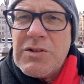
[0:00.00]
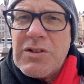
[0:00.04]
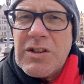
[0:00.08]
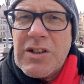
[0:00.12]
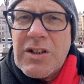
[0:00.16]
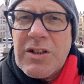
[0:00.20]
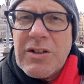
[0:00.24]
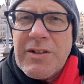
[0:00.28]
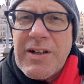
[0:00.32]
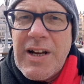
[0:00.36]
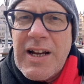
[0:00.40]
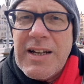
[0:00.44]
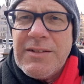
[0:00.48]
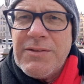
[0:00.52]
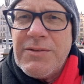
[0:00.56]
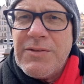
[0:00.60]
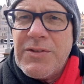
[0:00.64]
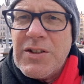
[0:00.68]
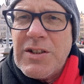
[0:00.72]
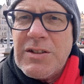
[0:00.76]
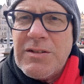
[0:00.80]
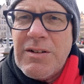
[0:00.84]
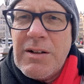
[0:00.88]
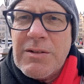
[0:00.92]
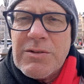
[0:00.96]
to create for
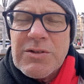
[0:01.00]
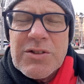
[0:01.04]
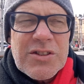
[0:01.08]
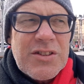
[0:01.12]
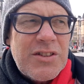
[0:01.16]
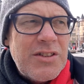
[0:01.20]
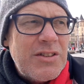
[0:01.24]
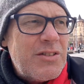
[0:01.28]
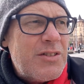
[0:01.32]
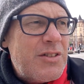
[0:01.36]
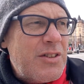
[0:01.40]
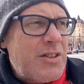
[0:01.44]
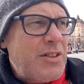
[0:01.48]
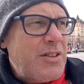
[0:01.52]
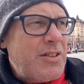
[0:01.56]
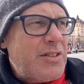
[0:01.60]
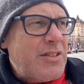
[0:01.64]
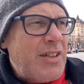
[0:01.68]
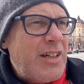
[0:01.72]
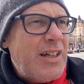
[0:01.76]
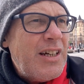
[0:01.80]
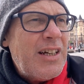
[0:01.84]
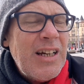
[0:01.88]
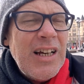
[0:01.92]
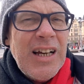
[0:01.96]
your own son or
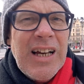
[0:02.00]
daughter?